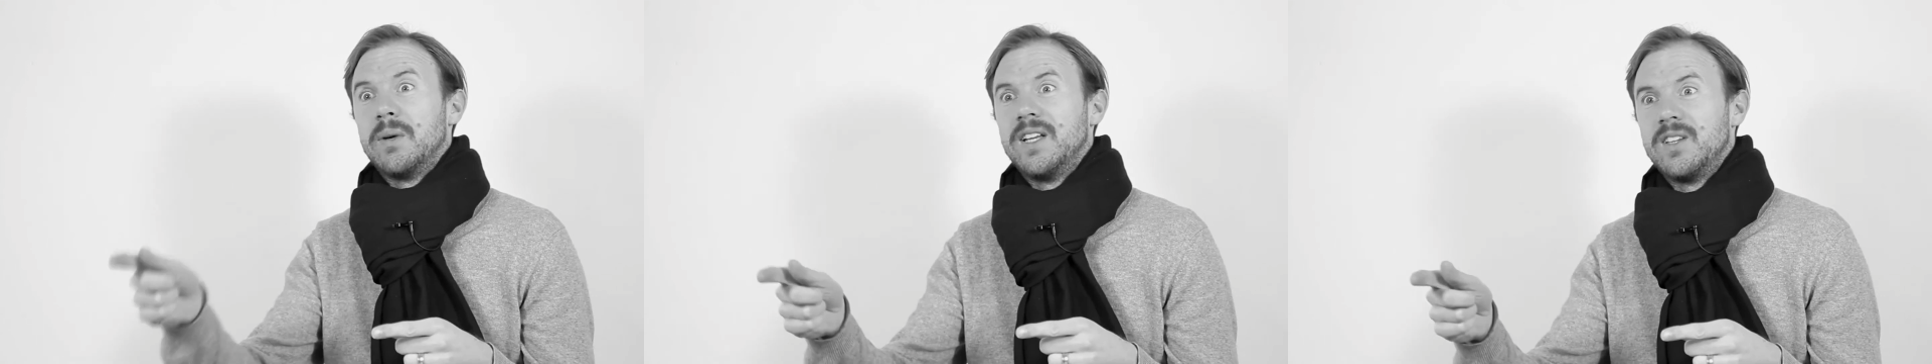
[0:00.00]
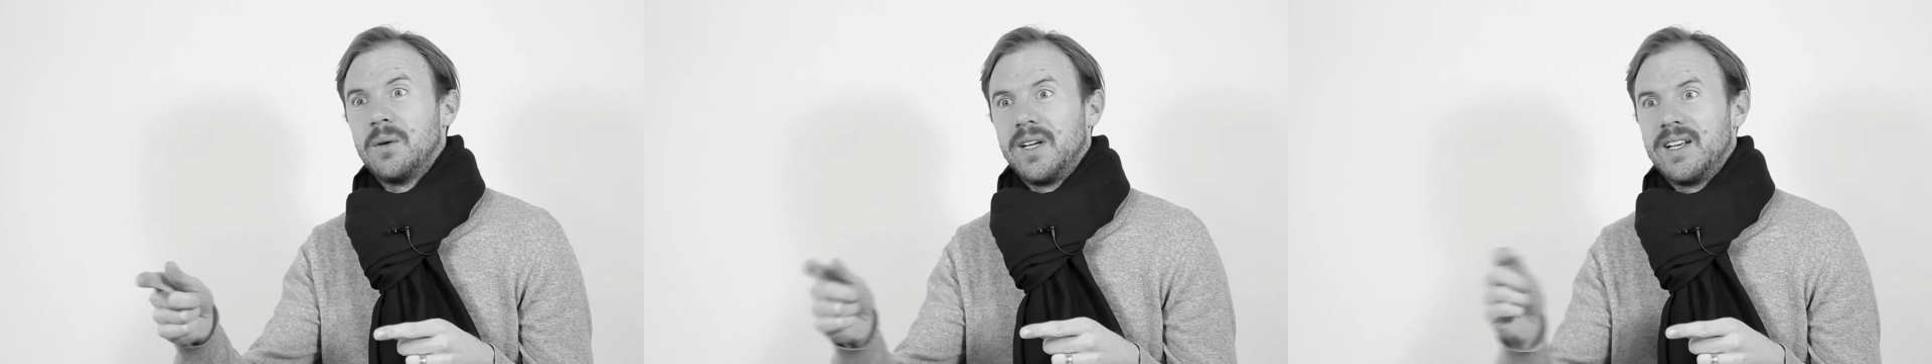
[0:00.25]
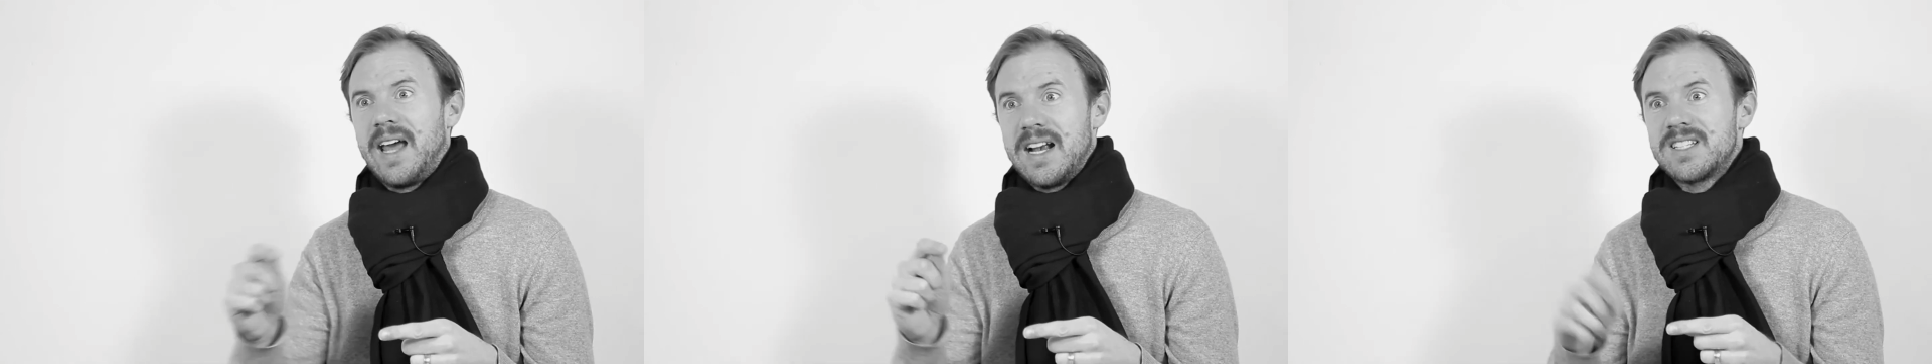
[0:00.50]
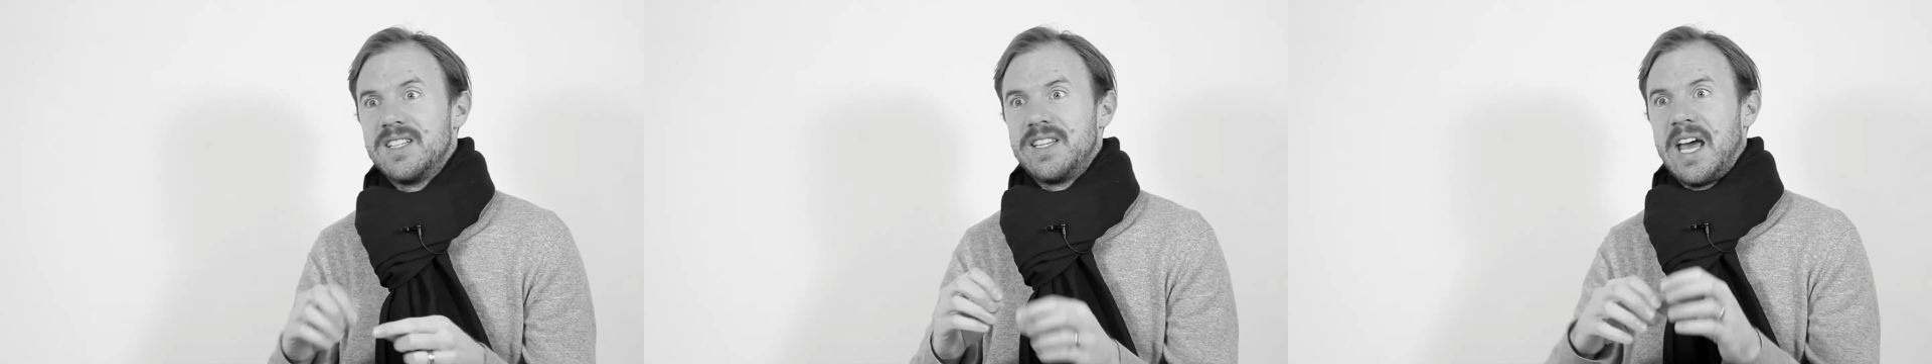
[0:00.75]
be doing
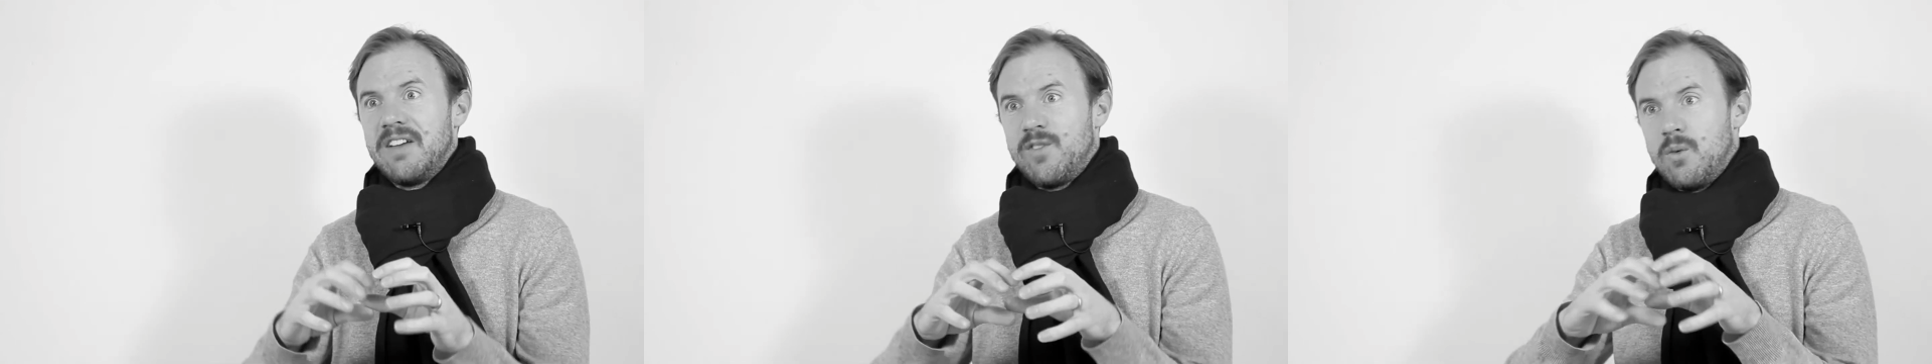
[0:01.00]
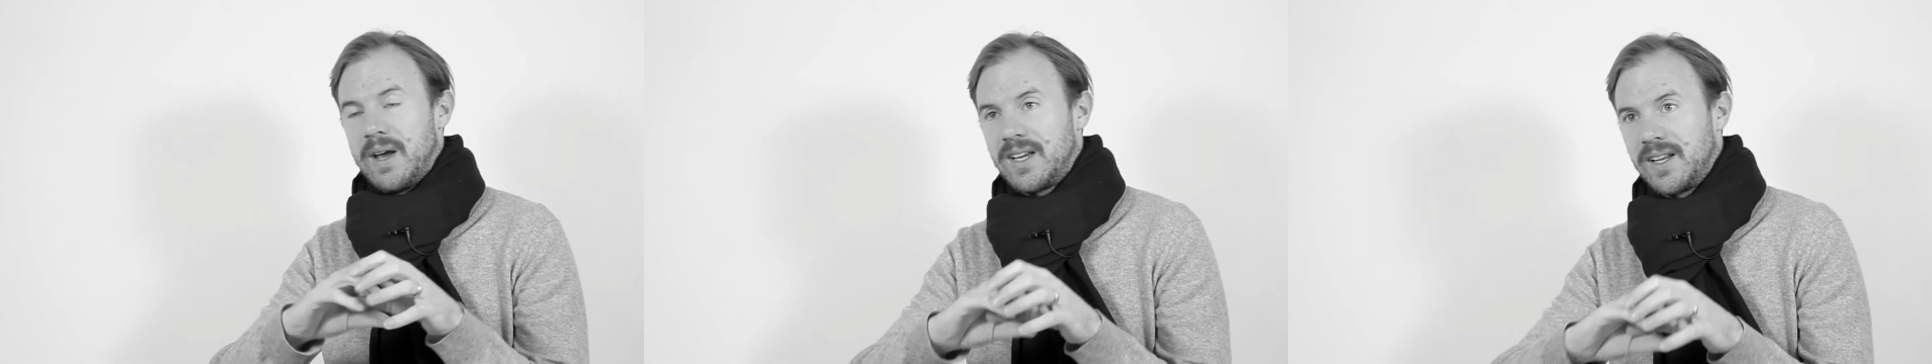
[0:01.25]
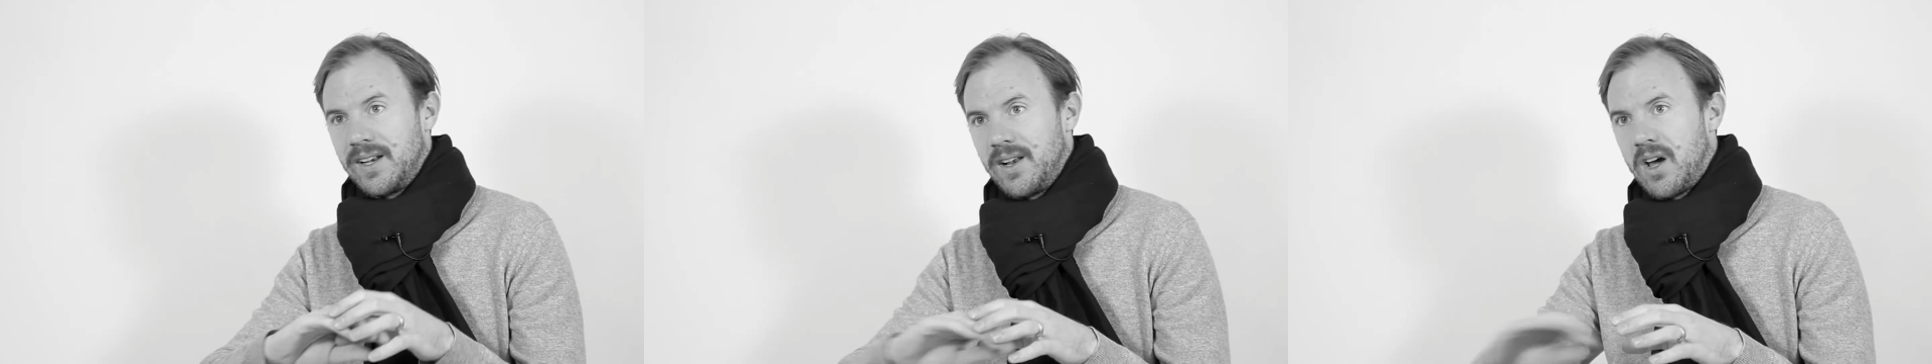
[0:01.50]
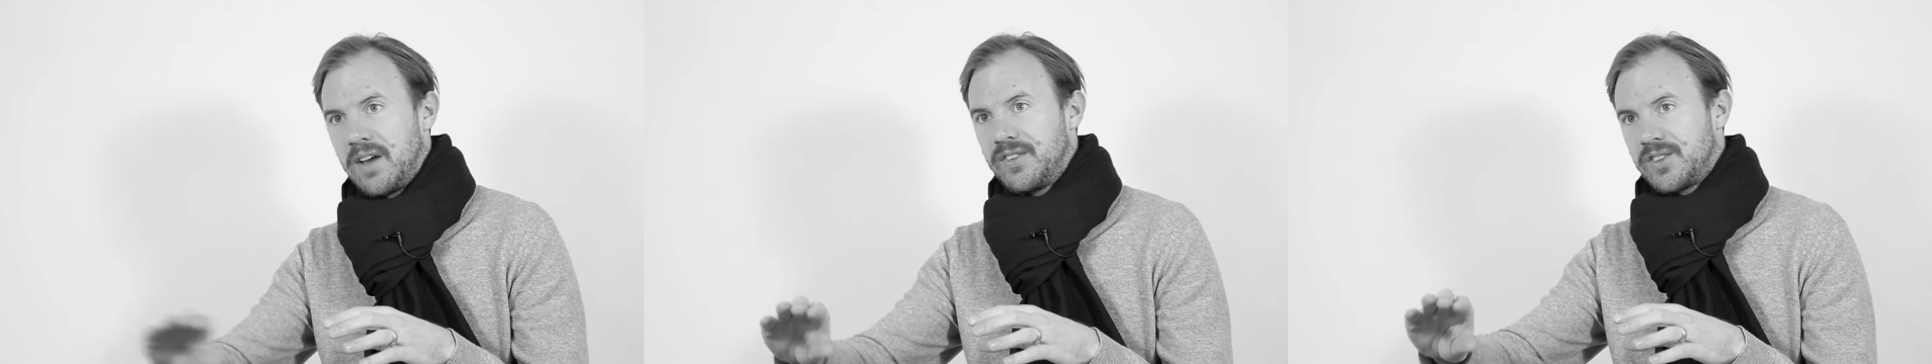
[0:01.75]
next and therefore making
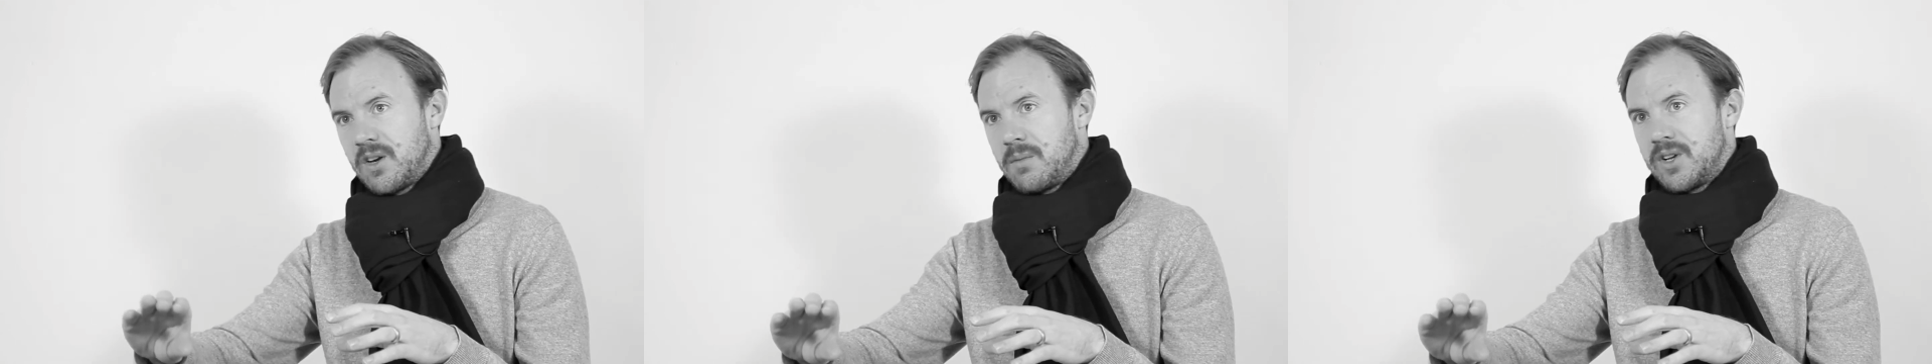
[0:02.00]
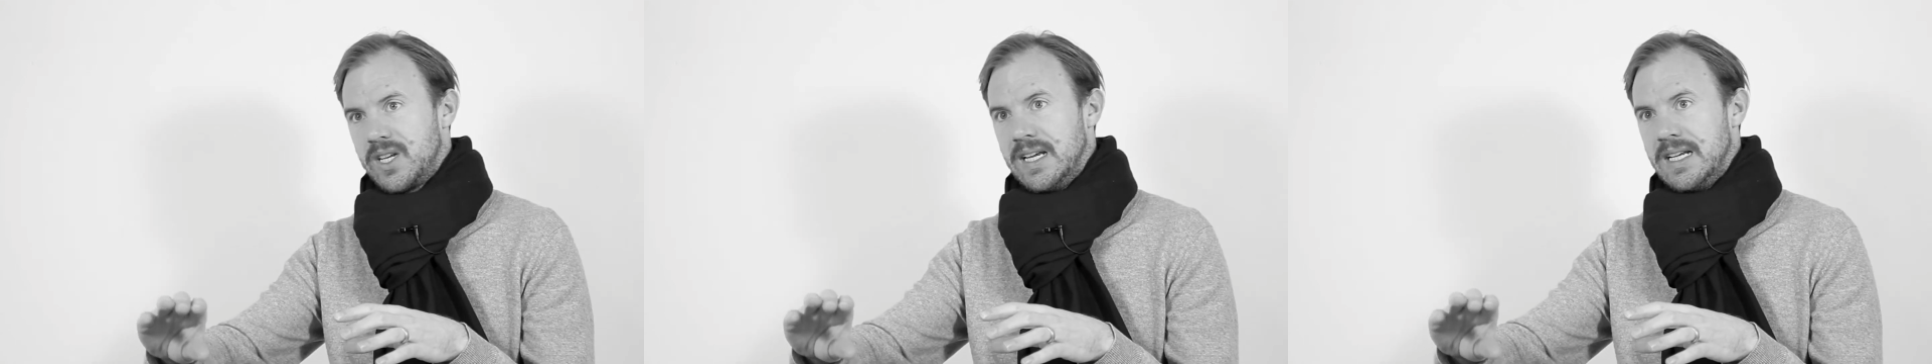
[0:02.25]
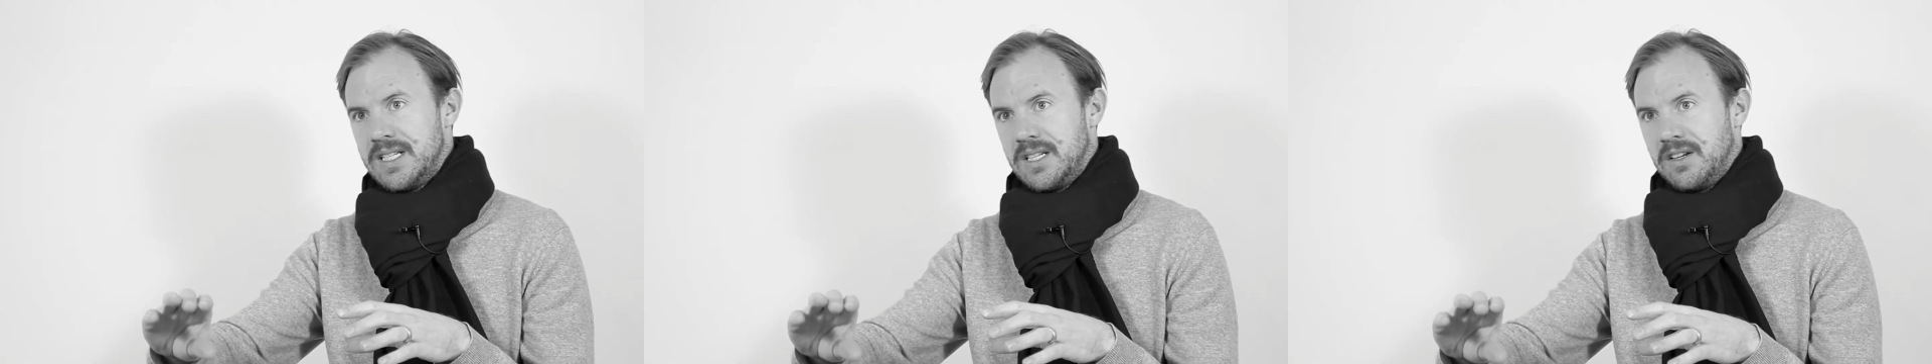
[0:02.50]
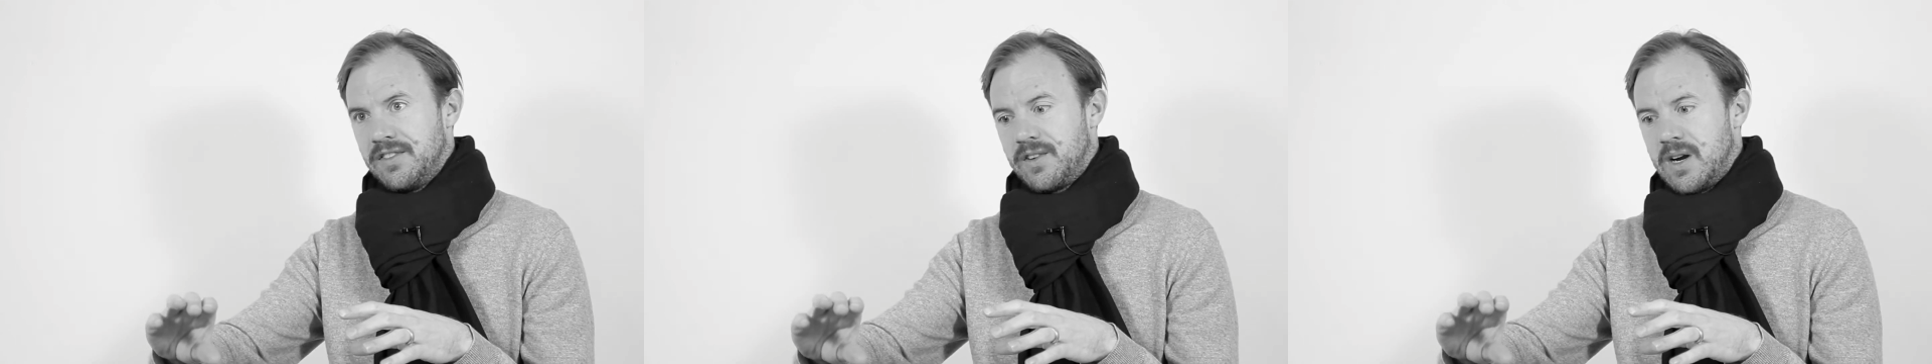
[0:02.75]
life so much
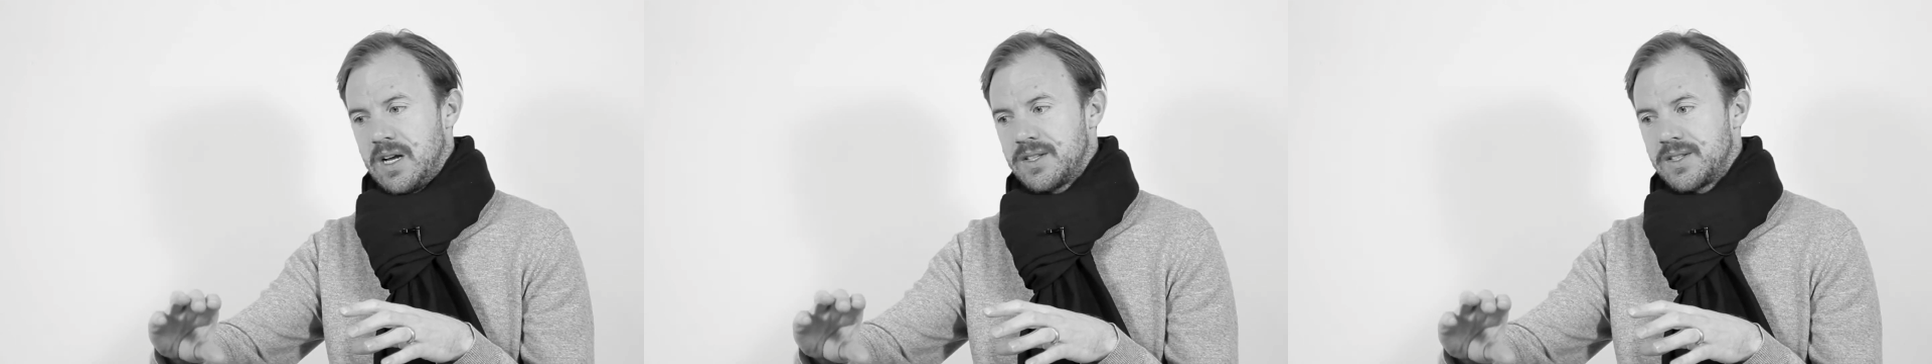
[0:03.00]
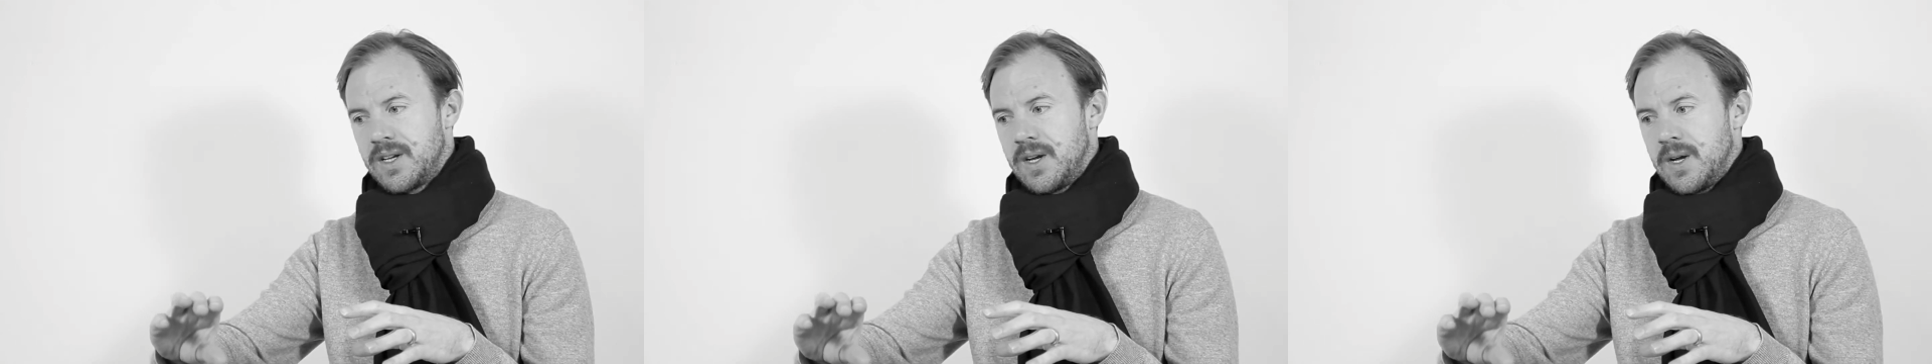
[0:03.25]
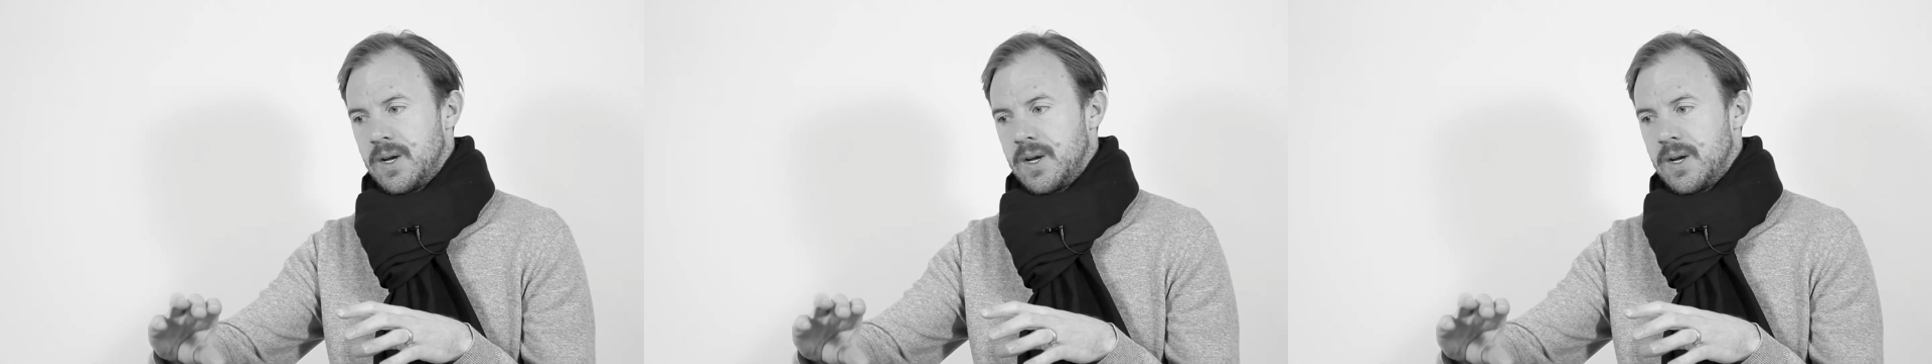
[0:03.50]
easier for us